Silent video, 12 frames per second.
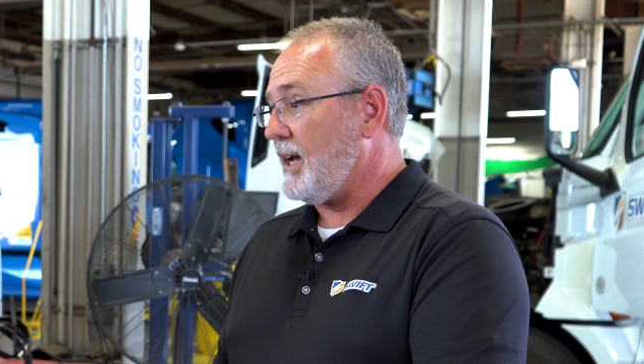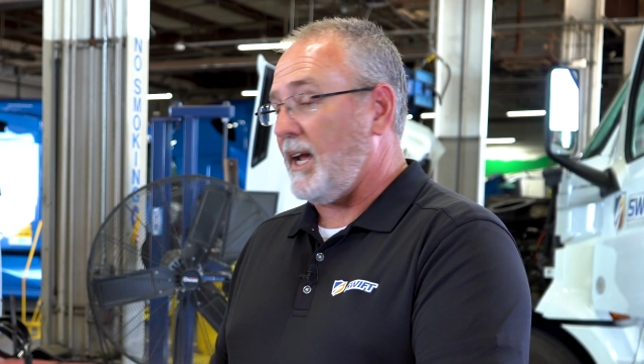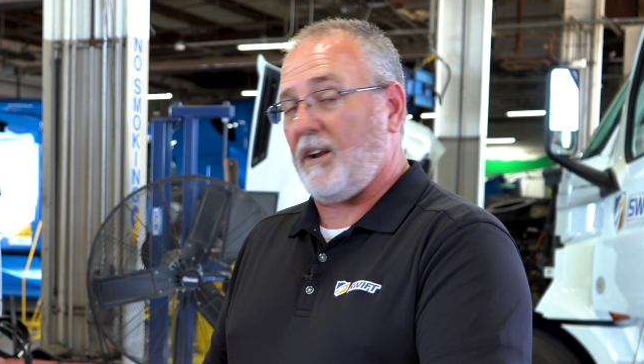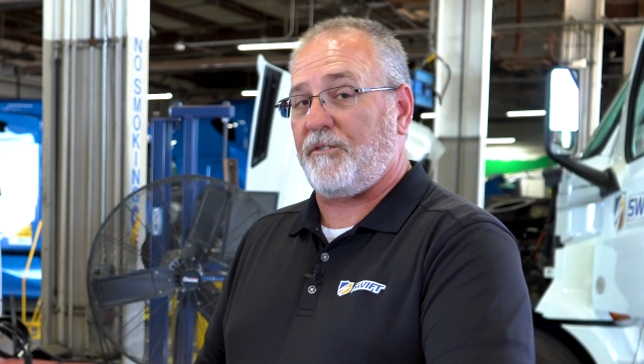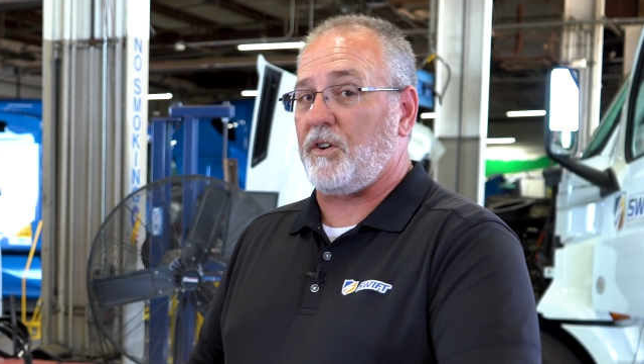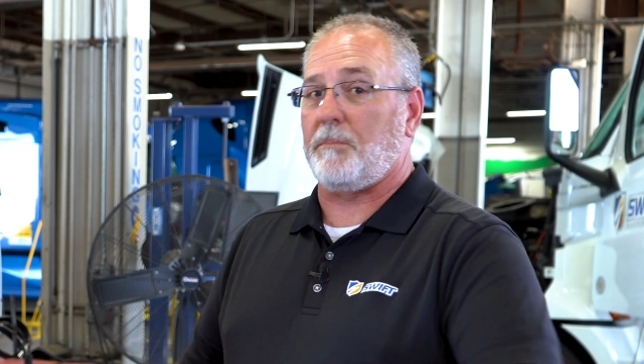
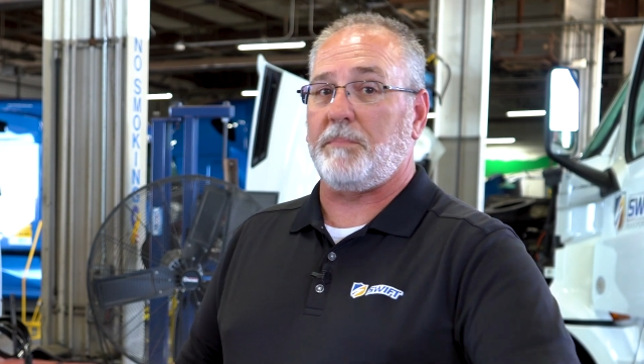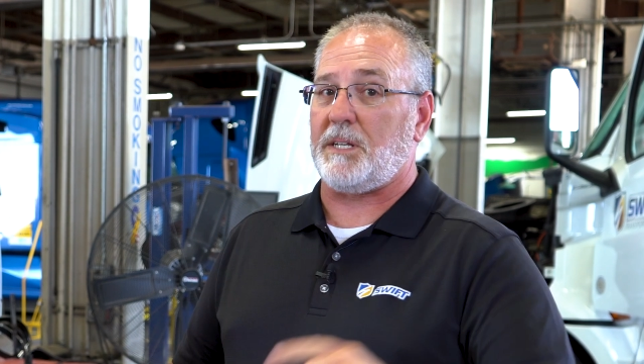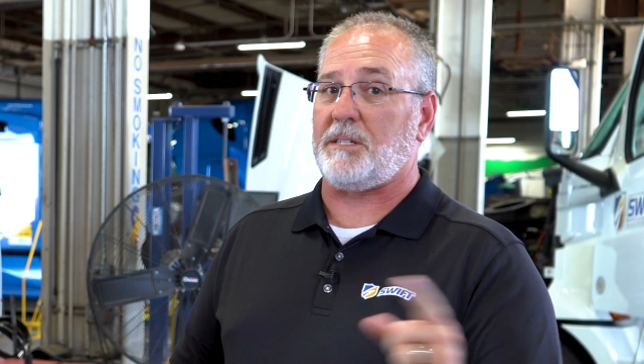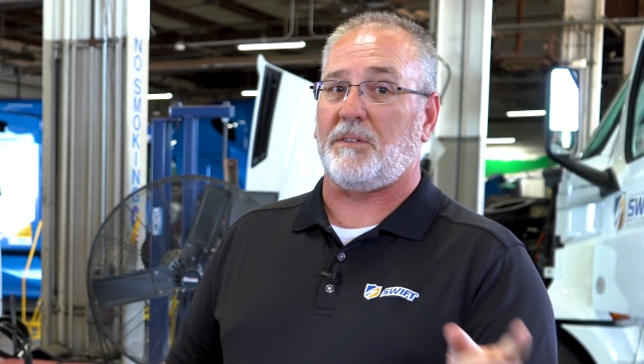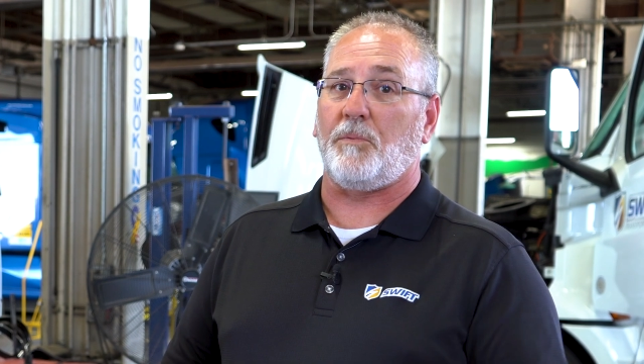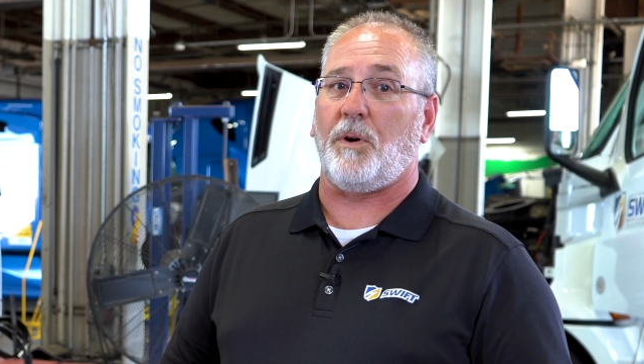And if you're
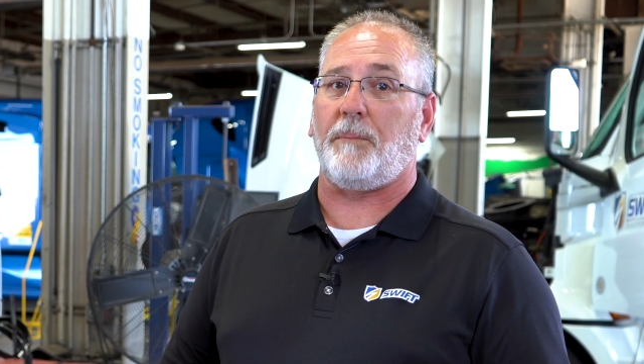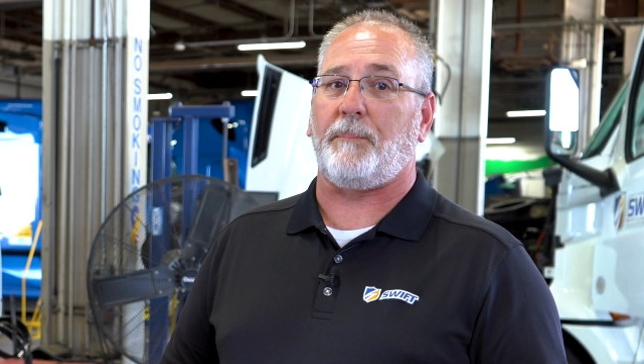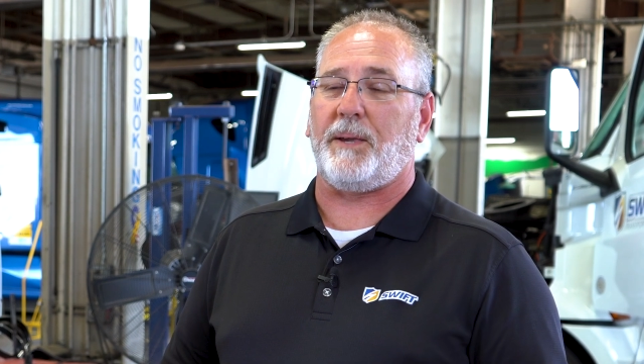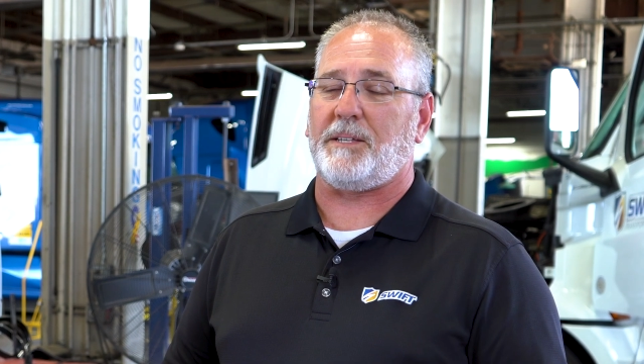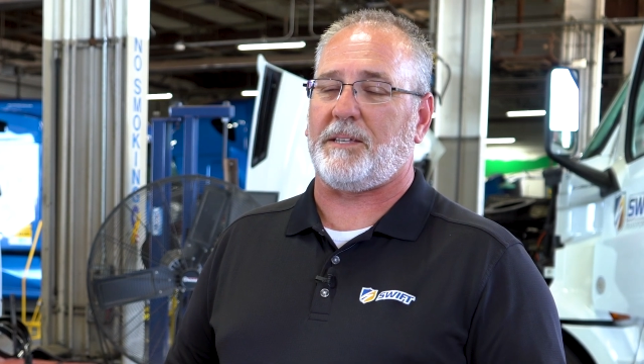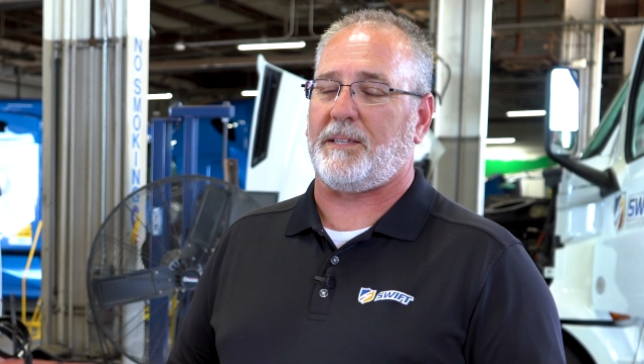missing one
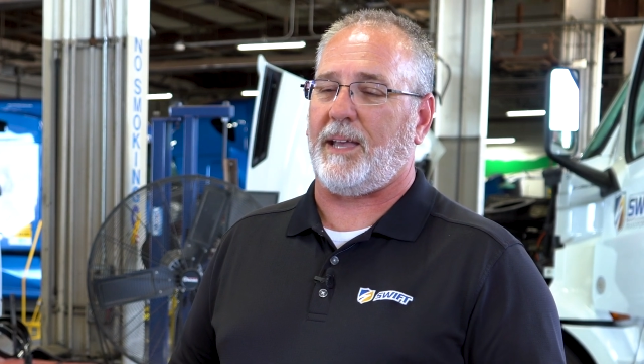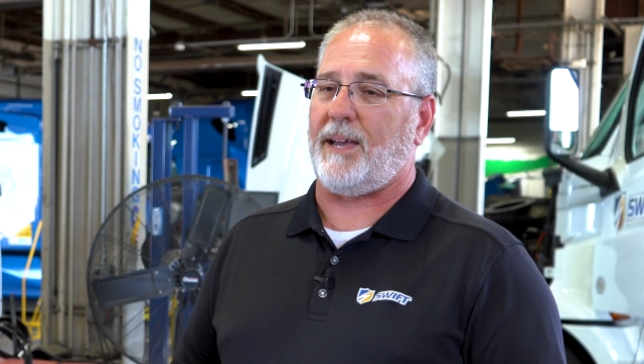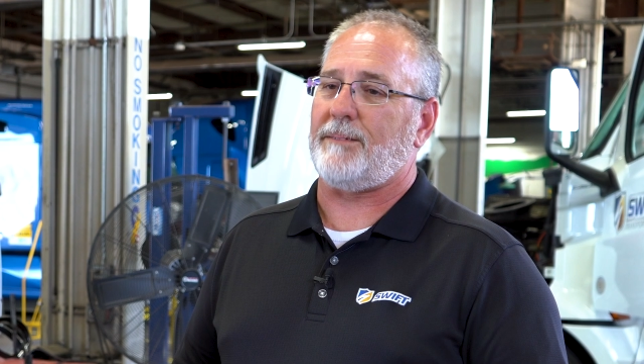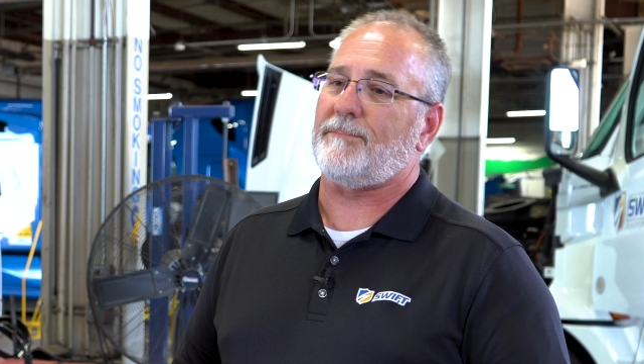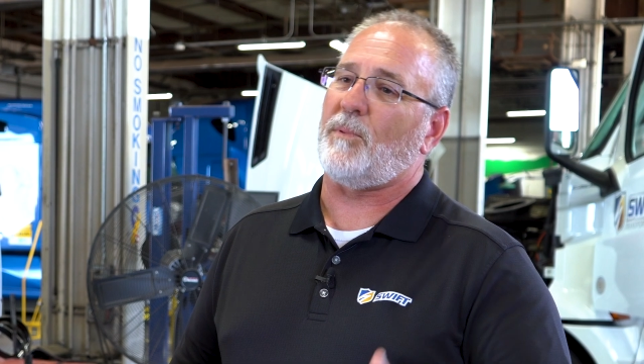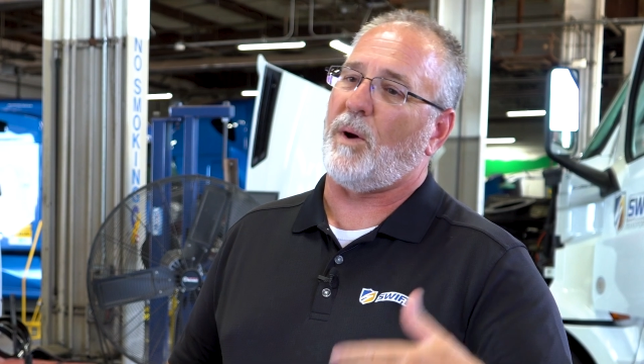piece of that,
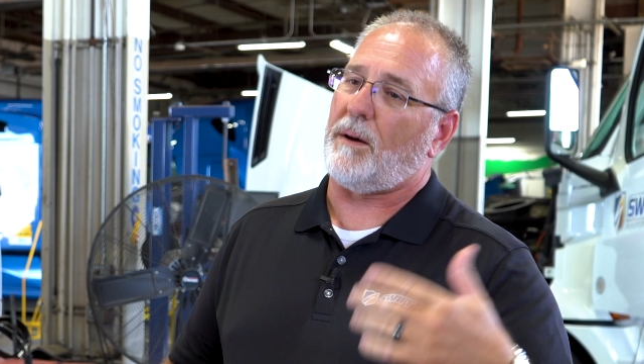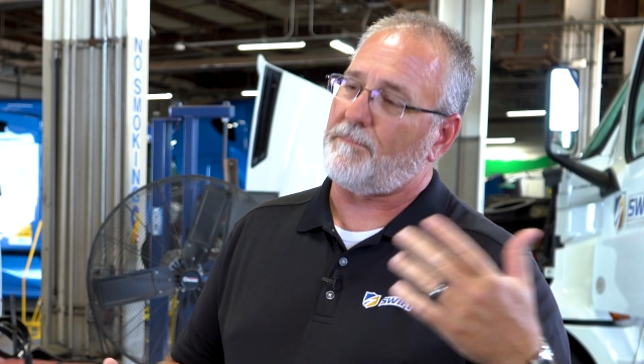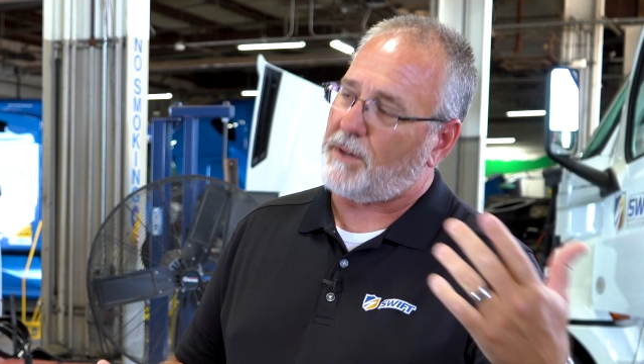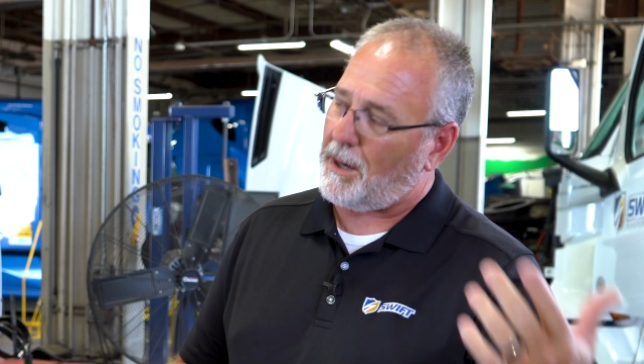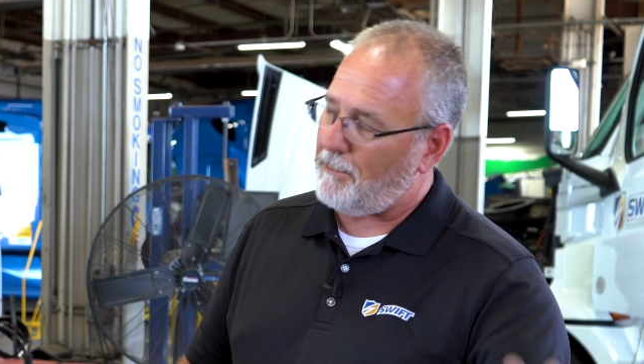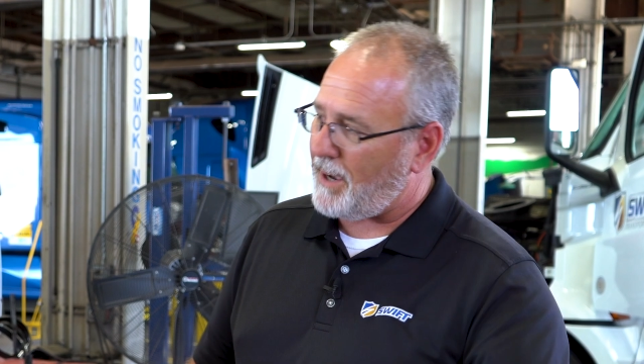well,
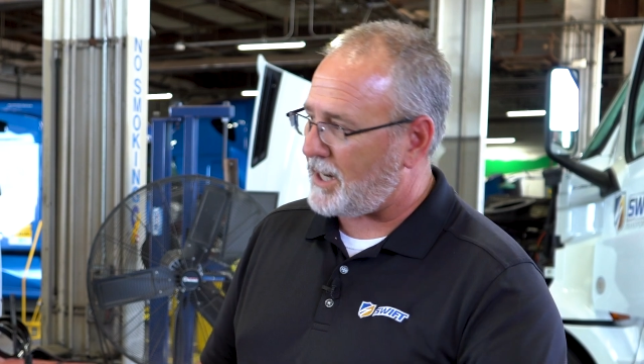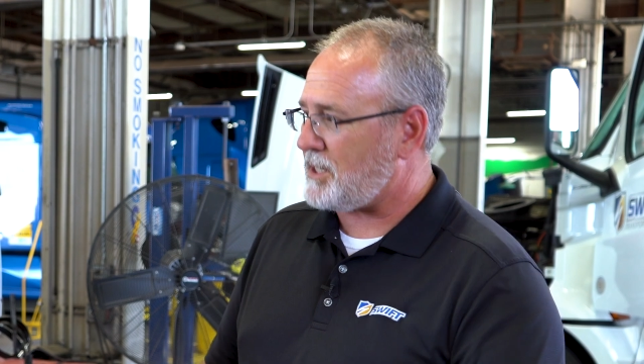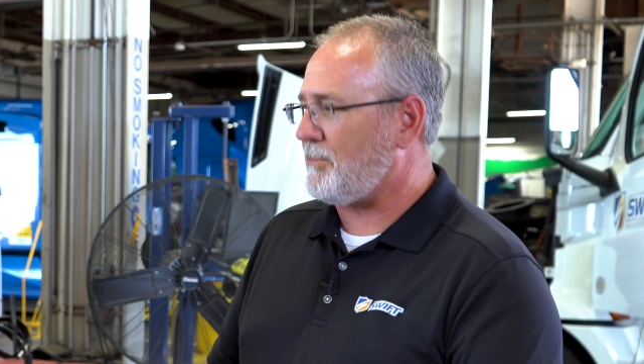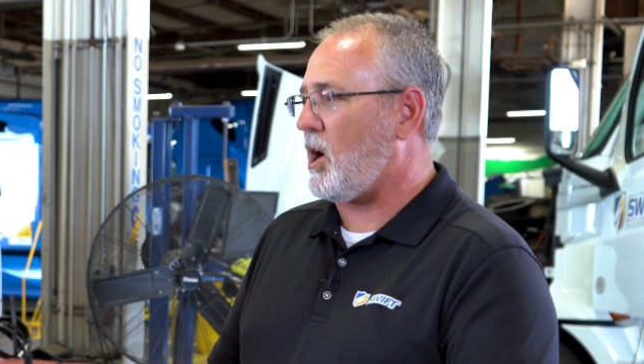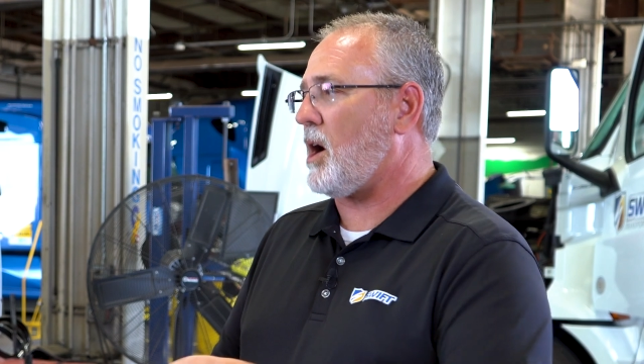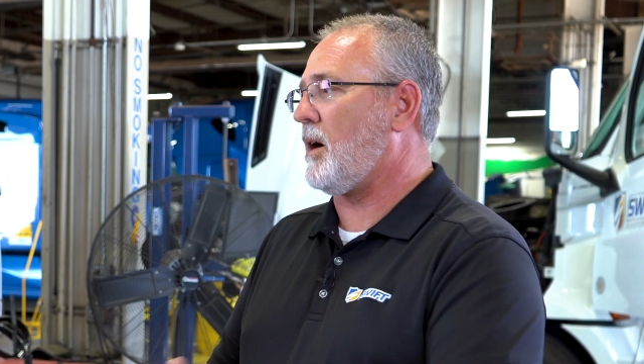come back
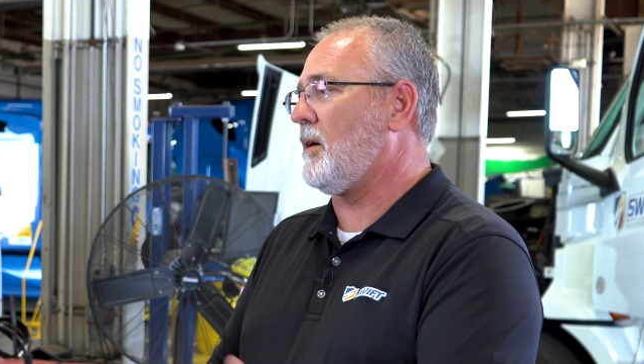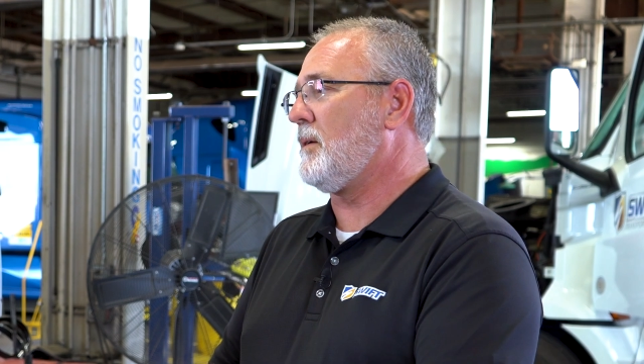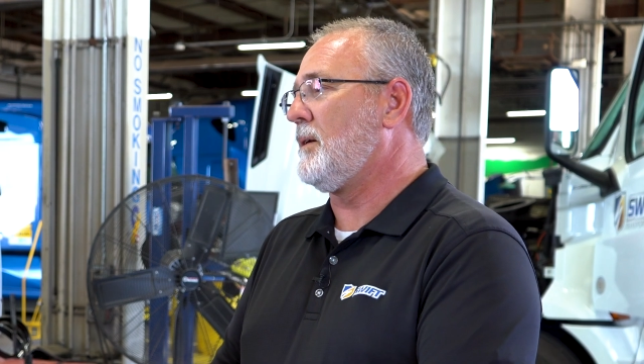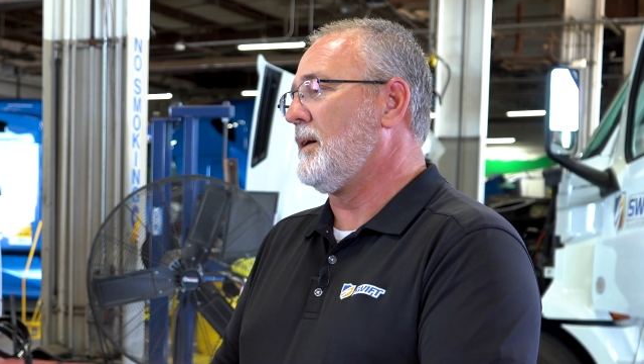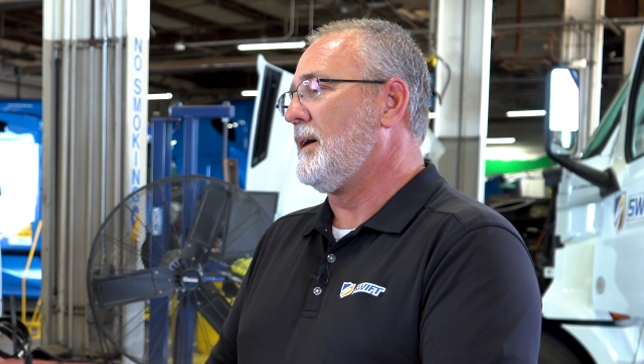tomorrow.